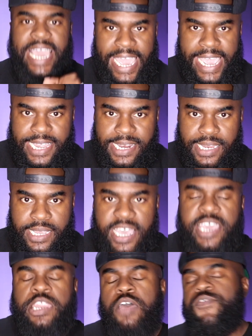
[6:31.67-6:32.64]
Hanley.
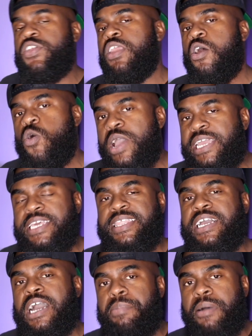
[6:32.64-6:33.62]
Now, if you know
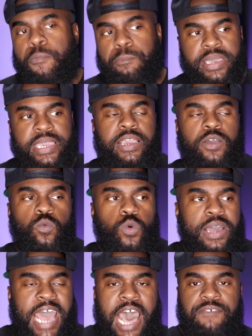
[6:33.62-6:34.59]
anything about me and
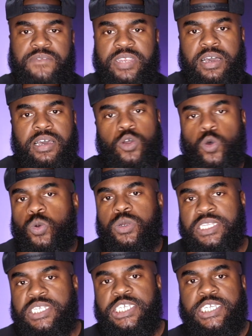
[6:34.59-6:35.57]
what I've done on
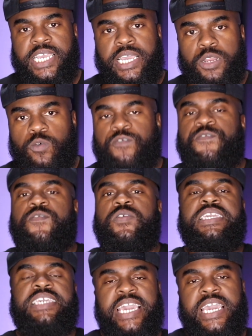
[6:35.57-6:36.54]
this channel, for
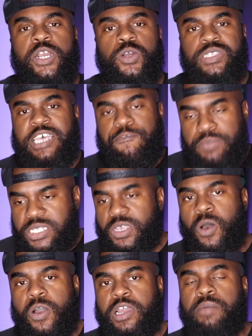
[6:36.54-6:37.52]
years I've been
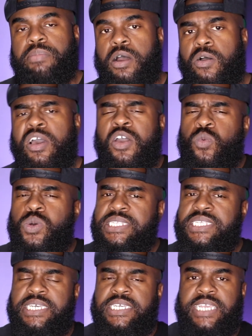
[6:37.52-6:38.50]
talking about what
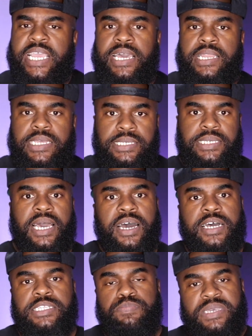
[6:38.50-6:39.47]
Tiege Hanley
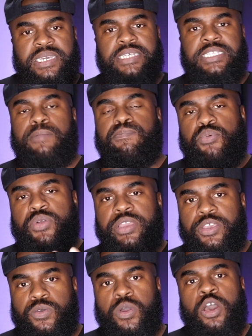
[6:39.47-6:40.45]
does because they bring
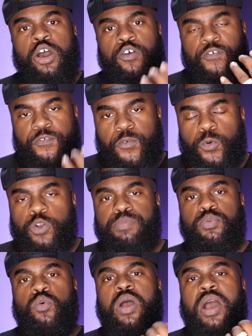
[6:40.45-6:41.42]
you
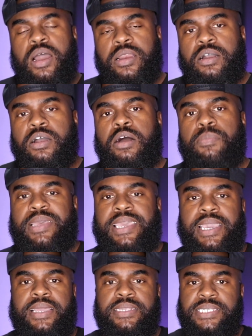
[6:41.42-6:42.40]
affordable,
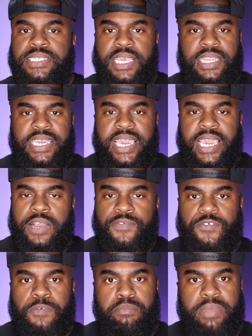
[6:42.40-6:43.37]
uncomplicated skincare
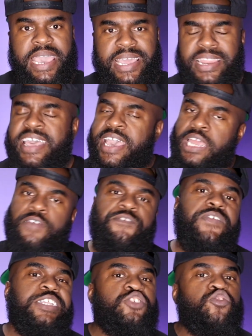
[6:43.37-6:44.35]
for men and it
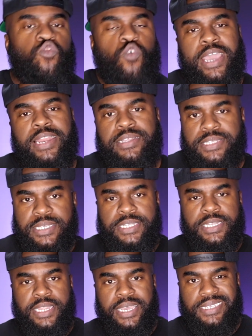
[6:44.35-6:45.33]
fits right into
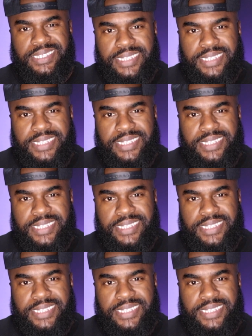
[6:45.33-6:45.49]
today's